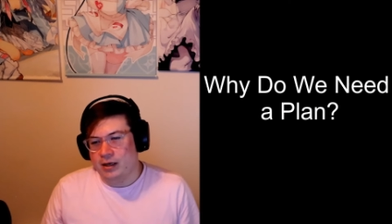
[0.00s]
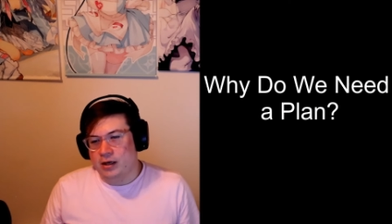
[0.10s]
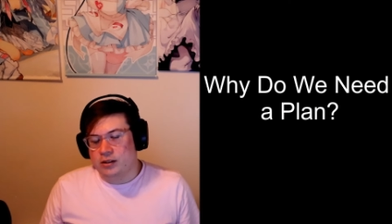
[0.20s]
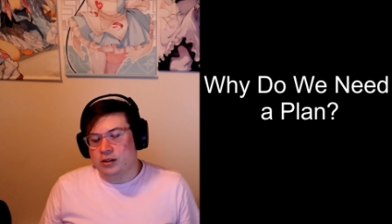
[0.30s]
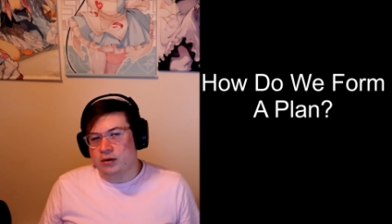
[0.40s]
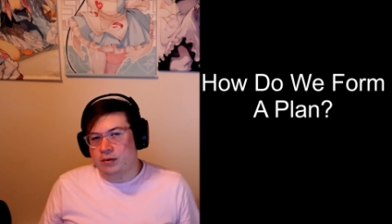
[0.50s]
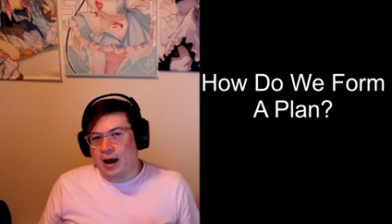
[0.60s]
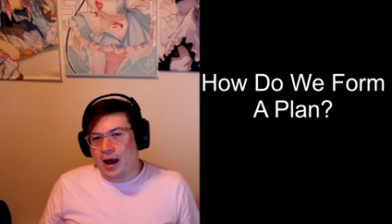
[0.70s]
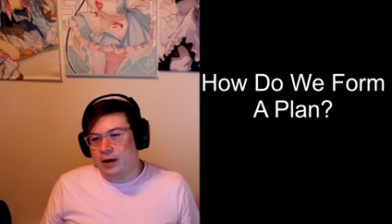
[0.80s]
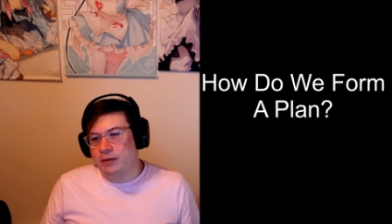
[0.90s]
So,
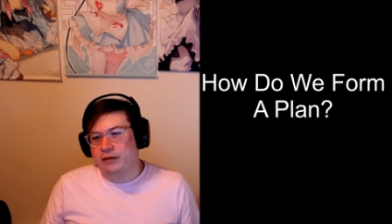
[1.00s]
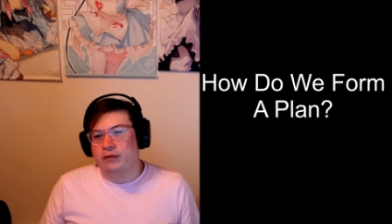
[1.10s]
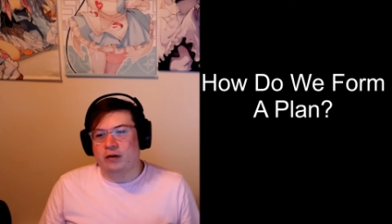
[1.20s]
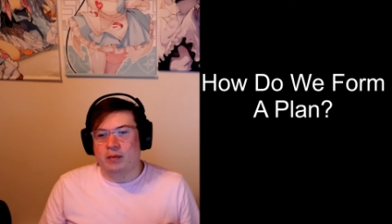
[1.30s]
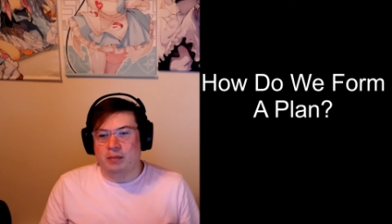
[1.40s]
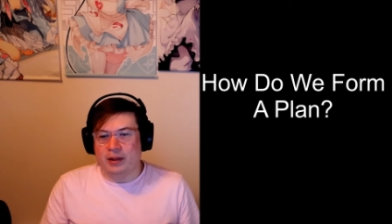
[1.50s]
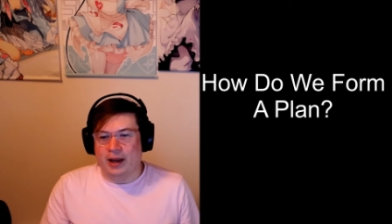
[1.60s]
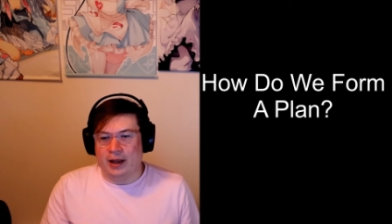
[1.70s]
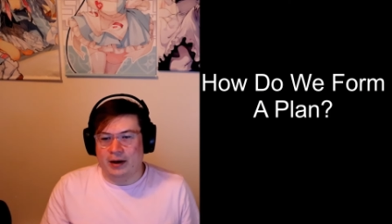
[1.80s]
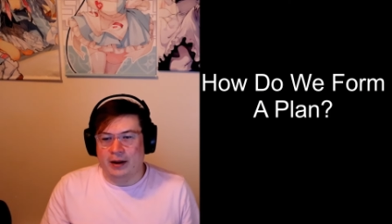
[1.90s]
how do we form a
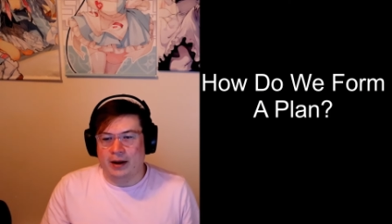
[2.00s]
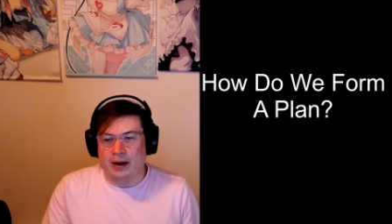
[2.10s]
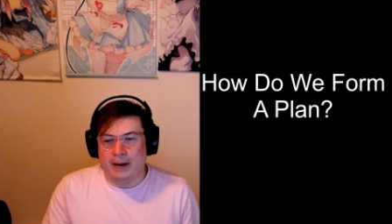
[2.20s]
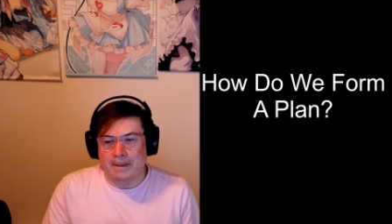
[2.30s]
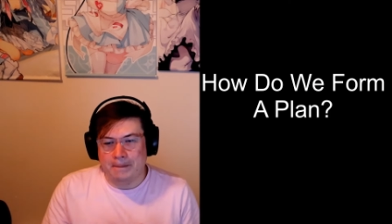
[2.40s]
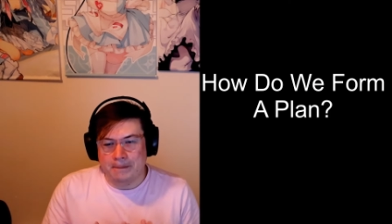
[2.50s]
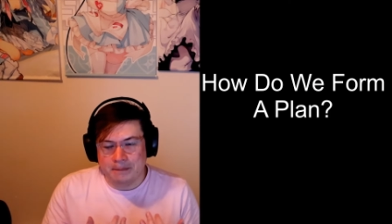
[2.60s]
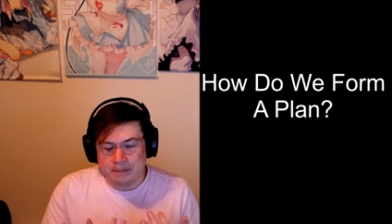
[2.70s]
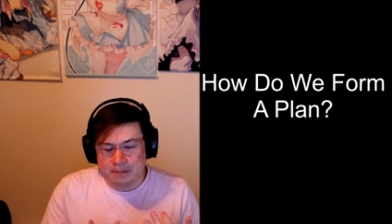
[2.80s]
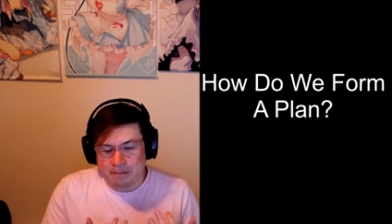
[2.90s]
plan? Uh,
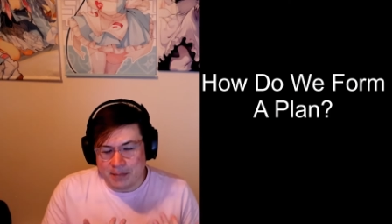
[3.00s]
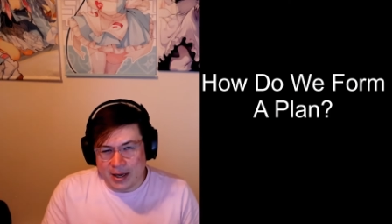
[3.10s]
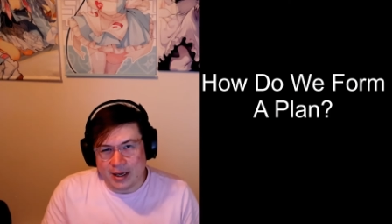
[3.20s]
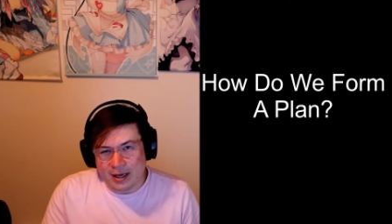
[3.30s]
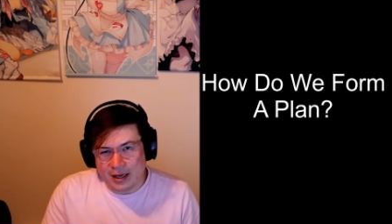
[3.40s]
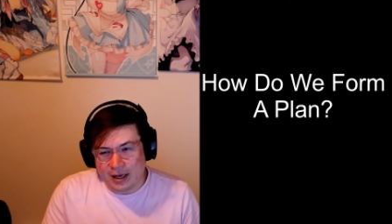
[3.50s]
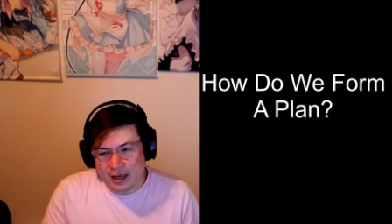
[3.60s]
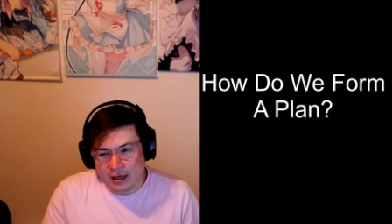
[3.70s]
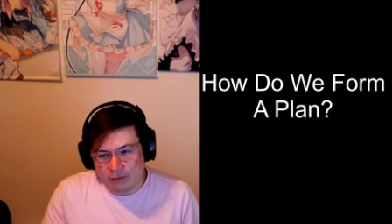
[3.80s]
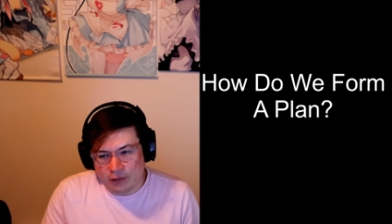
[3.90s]
making
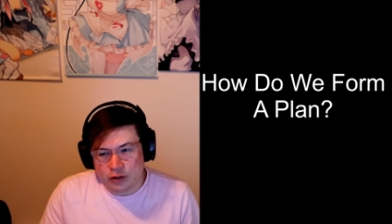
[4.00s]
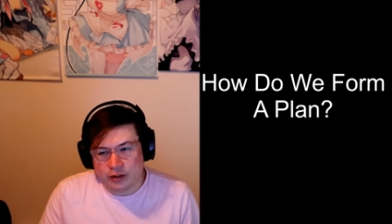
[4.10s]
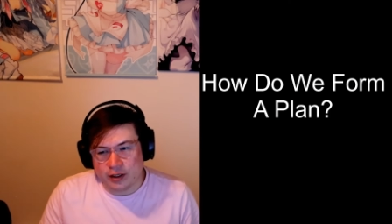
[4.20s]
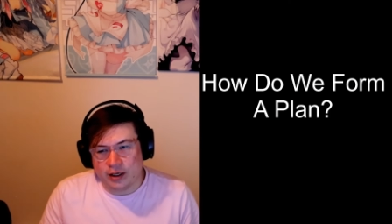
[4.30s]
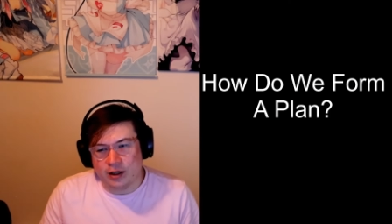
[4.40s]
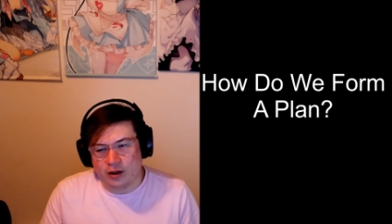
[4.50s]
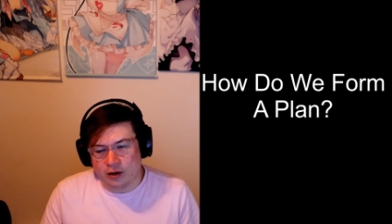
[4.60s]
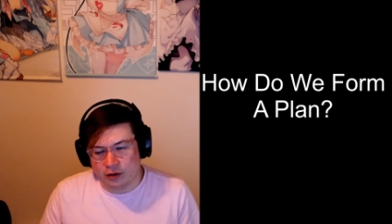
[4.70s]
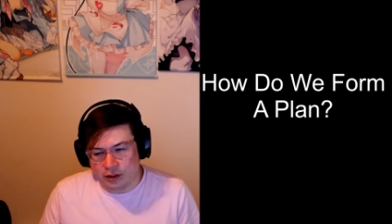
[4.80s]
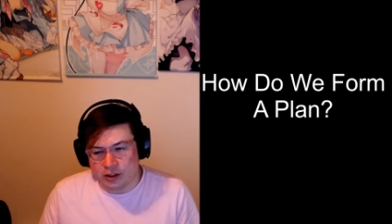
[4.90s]
individually
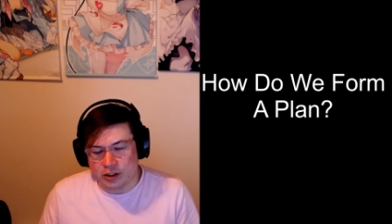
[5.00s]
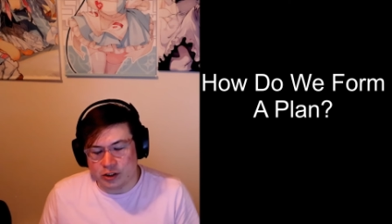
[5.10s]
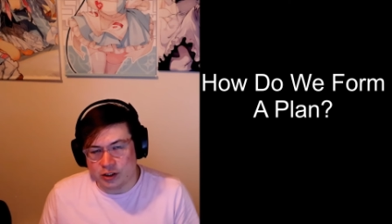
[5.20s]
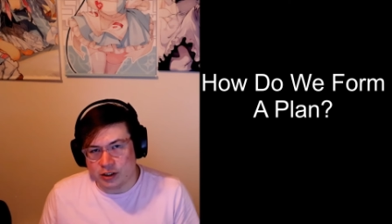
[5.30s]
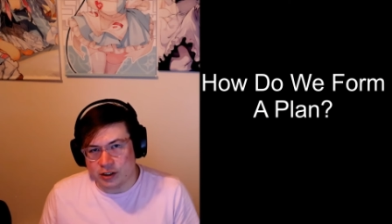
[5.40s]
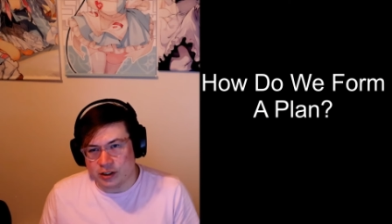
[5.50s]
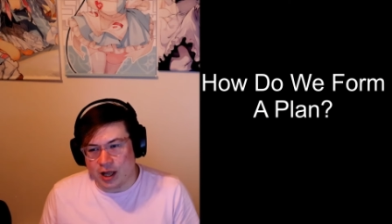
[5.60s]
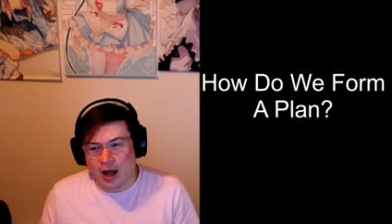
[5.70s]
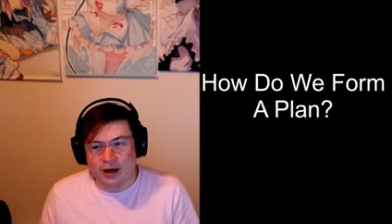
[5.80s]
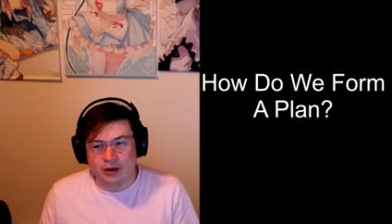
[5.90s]
good decisions is
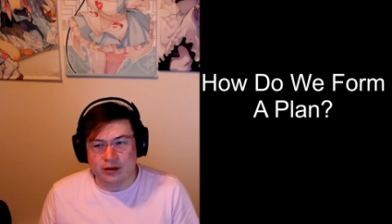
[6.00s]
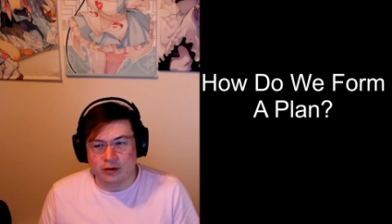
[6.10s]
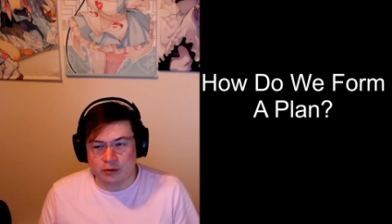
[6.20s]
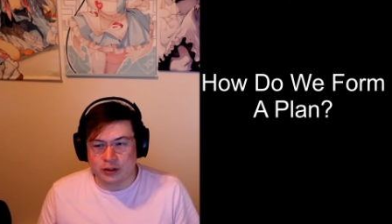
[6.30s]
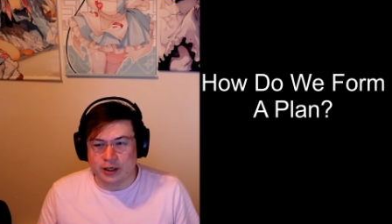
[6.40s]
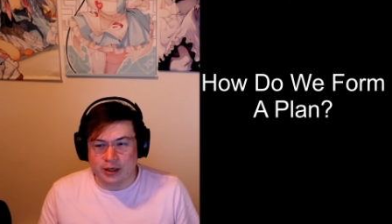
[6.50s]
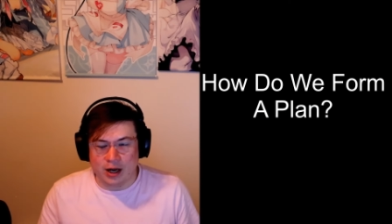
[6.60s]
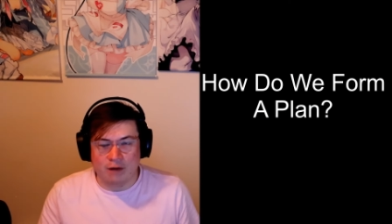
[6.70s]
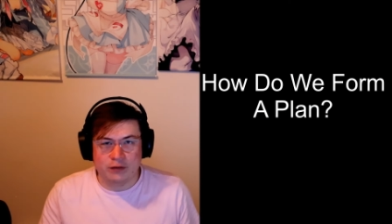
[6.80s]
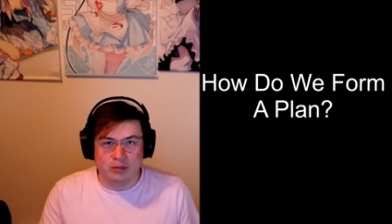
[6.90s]
not usually
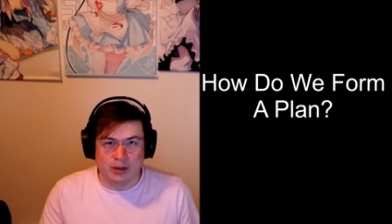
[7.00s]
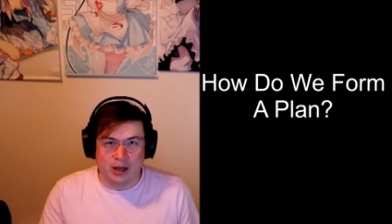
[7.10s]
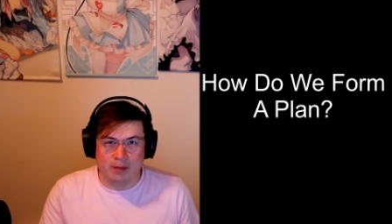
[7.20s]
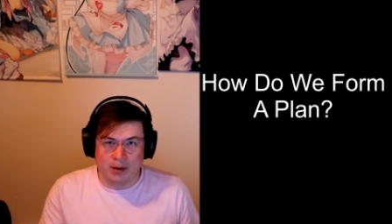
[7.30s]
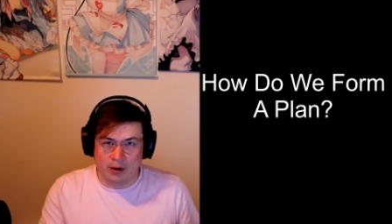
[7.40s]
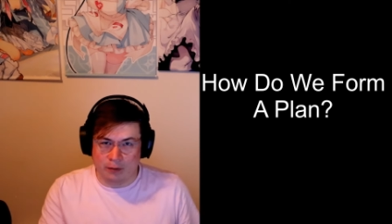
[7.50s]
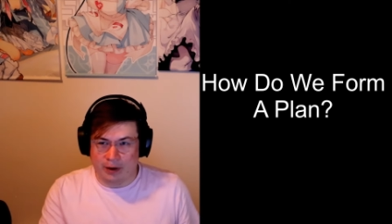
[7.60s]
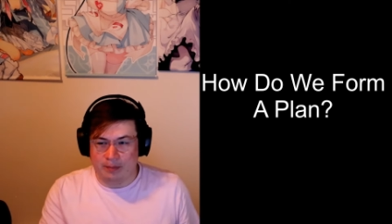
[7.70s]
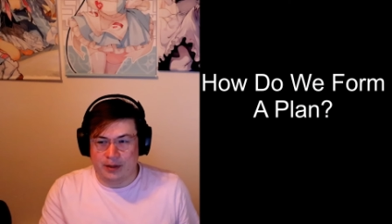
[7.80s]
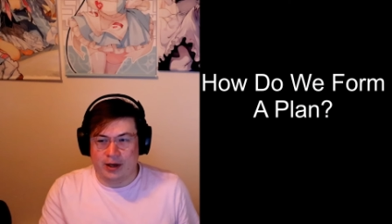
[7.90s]
enough to become a
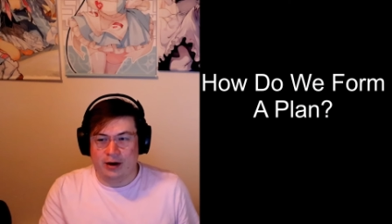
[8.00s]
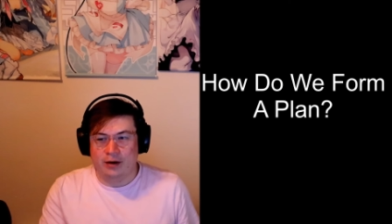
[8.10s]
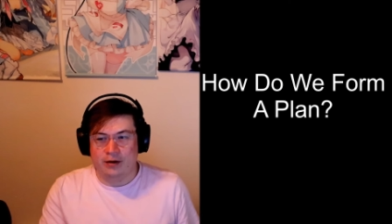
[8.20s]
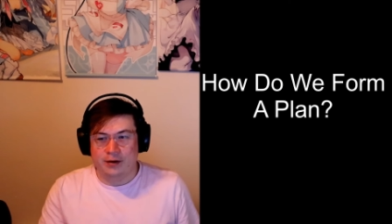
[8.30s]
great player.